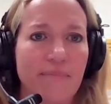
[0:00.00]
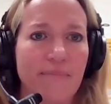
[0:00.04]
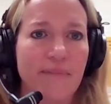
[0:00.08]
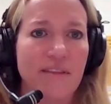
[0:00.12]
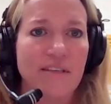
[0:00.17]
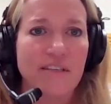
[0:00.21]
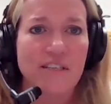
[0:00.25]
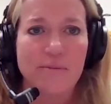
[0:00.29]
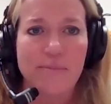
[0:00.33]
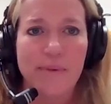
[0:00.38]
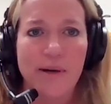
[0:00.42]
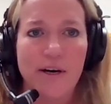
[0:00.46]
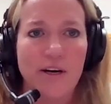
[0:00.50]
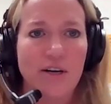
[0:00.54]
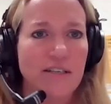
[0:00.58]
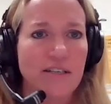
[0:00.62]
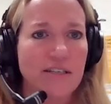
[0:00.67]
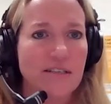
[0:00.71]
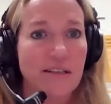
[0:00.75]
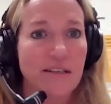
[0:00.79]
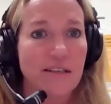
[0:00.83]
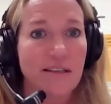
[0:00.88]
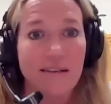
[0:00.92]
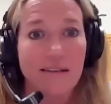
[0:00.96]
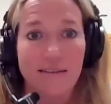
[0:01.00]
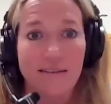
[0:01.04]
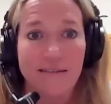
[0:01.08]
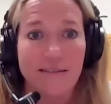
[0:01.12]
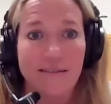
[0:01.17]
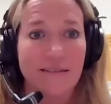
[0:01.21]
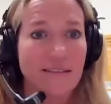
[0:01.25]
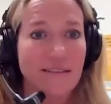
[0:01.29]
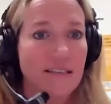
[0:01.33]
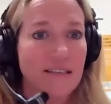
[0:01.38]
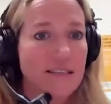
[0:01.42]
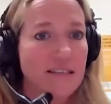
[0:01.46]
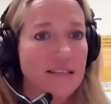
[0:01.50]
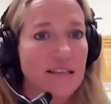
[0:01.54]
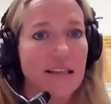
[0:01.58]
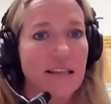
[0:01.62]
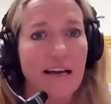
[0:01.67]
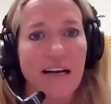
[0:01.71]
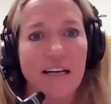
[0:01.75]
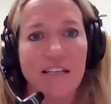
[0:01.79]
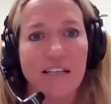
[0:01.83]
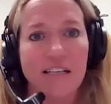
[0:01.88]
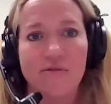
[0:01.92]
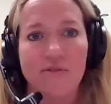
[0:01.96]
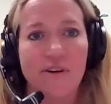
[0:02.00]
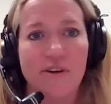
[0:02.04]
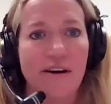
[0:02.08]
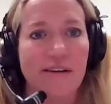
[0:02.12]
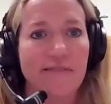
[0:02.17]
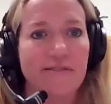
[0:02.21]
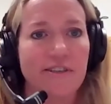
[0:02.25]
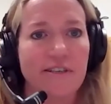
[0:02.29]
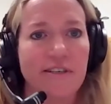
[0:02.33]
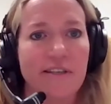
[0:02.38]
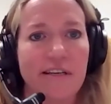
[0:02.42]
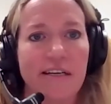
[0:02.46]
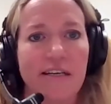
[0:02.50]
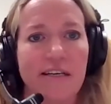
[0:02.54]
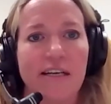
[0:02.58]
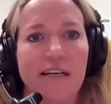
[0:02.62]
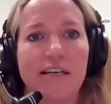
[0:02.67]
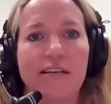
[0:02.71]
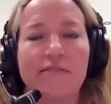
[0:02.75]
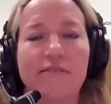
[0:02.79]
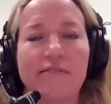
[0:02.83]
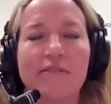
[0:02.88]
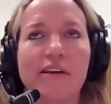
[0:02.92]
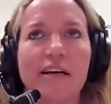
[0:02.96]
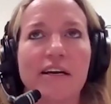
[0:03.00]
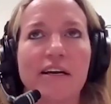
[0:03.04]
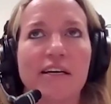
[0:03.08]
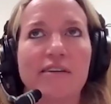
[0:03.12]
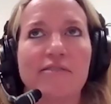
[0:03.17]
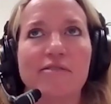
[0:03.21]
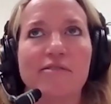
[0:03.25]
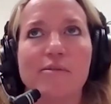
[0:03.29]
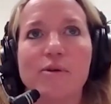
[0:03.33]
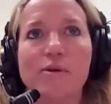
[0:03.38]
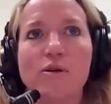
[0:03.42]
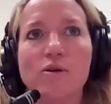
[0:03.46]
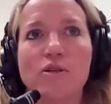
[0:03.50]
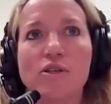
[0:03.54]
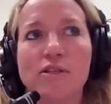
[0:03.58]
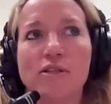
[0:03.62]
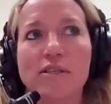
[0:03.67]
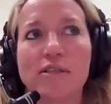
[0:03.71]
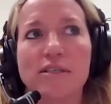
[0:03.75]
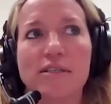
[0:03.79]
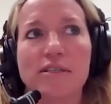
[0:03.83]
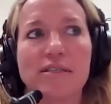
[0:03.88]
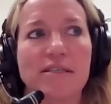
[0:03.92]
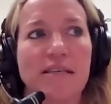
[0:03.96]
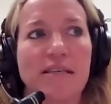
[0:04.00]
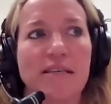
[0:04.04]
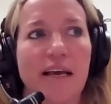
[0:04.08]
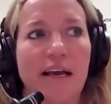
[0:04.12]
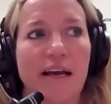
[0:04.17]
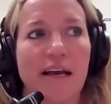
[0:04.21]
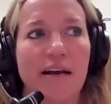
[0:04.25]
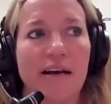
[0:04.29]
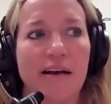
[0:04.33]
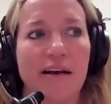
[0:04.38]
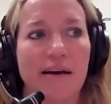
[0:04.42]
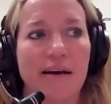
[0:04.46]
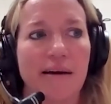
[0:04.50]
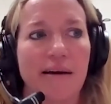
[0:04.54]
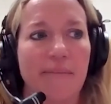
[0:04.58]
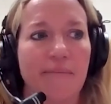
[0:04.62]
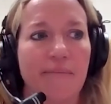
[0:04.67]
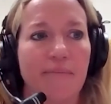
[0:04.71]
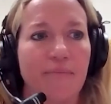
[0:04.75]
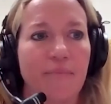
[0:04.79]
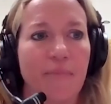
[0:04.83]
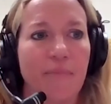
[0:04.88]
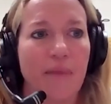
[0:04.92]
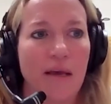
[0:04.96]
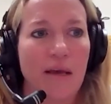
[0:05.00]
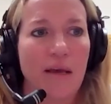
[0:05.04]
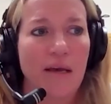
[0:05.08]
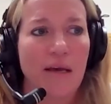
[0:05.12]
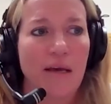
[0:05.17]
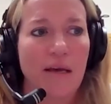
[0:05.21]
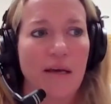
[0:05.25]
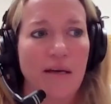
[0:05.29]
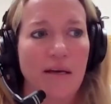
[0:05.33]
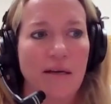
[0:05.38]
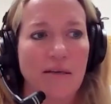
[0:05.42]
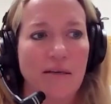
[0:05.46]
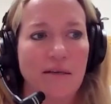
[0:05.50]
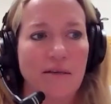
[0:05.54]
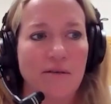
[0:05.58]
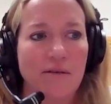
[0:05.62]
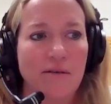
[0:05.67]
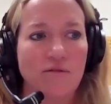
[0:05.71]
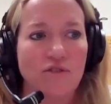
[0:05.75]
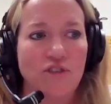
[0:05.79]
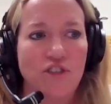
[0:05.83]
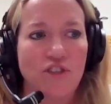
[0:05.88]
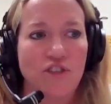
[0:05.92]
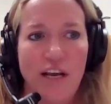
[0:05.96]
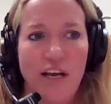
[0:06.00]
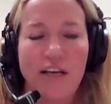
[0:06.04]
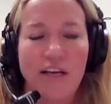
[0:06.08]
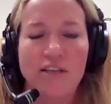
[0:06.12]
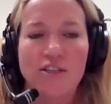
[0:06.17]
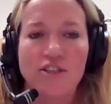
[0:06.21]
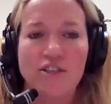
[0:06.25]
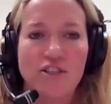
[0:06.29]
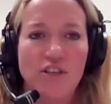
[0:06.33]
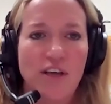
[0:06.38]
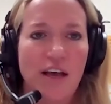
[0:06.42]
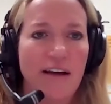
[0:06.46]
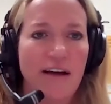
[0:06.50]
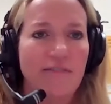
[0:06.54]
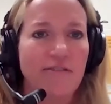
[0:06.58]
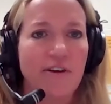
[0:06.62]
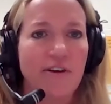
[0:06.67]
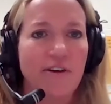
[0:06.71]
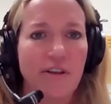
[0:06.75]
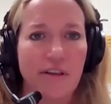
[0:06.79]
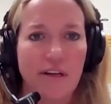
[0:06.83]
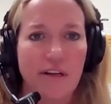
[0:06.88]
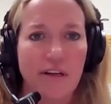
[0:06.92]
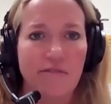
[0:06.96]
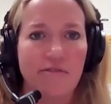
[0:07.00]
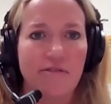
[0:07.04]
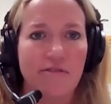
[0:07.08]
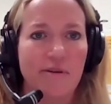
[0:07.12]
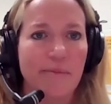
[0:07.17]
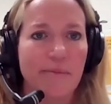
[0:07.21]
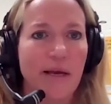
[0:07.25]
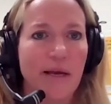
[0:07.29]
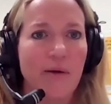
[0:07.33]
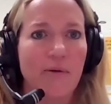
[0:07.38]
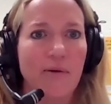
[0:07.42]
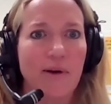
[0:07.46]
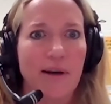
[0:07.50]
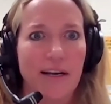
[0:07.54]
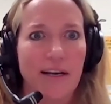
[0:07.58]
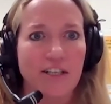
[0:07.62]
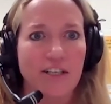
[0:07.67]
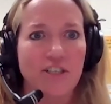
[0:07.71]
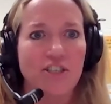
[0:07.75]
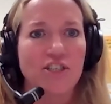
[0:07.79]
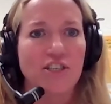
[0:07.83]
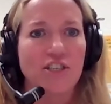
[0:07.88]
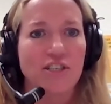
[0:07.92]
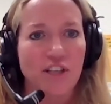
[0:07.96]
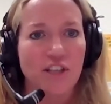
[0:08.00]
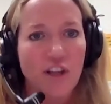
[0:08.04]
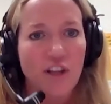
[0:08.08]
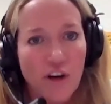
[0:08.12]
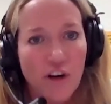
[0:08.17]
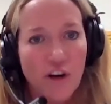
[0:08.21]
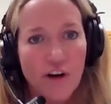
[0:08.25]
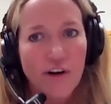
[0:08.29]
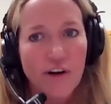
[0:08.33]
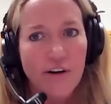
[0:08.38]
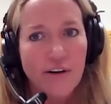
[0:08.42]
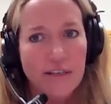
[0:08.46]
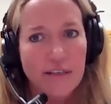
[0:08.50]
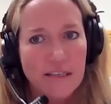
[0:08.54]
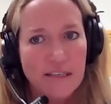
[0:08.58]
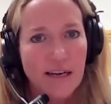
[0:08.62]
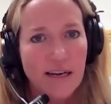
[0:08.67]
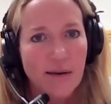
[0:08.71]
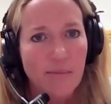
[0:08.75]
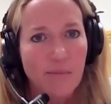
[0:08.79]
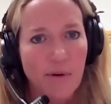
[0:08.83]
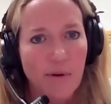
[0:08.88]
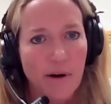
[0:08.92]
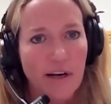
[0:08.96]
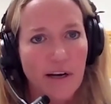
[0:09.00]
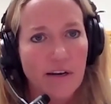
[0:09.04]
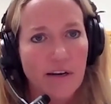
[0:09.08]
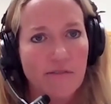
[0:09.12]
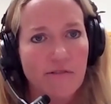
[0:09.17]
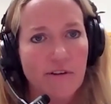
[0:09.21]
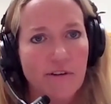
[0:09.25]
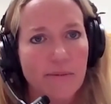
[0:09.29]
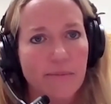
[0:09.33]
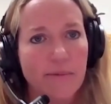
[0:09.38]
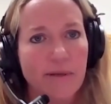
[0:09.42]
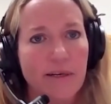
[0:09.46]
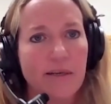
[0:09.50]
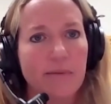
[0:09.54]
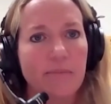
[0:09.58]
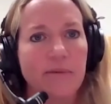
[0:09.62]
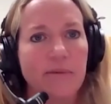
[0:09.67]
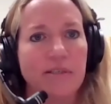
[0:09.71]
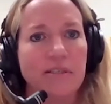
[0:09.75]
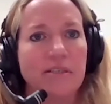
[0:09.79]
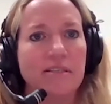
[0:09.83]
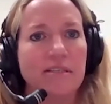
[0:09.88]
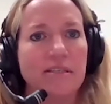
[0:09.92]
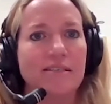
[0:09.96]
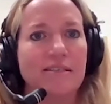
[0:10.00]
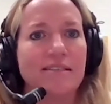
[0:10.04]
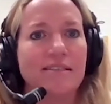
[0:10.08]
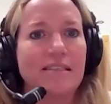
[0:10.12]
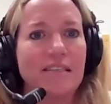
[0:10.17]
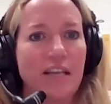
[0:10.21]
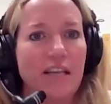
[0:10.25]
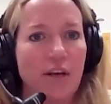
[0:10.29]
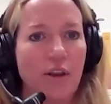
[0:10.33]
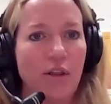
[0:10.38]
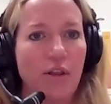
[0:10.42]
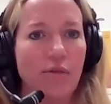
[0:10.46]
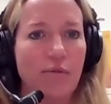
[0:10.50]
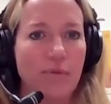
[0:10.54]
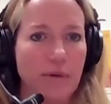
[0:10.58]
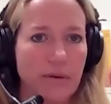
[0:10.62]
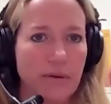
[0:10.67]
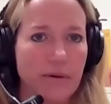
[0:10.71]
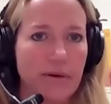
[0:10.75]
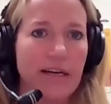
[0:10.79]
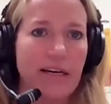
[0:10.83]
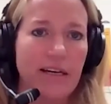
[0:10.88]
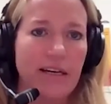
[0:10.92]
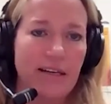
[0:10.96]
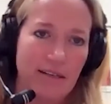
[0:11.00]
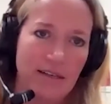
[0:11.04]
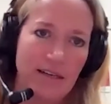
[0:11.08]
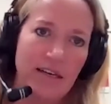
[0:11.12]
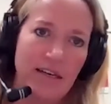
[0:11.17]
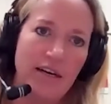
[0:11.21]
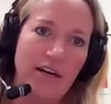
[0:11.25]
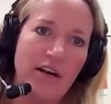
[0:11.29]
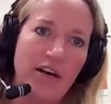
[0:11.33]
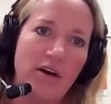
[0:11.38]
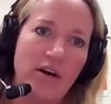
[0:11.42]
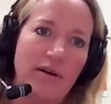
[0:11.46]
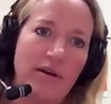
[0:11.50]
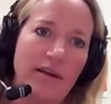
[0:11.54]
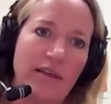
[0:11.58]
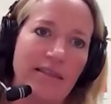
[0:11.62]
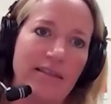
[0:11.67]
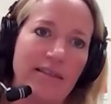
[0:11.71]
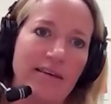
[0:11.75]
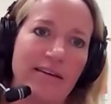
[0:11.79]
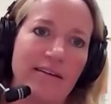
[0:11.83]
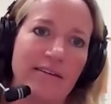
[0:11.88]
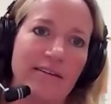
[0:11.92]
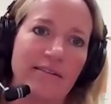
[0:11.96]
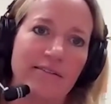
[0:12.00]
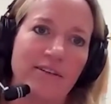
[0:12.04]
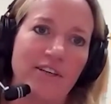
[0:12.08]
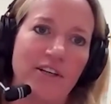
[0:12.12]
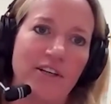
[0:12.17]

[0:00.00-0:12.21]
despair doesn't last forever. That kind of negative emotional state changed everything for me when I could just learn to stop running from it, but to sit through it and knowing that,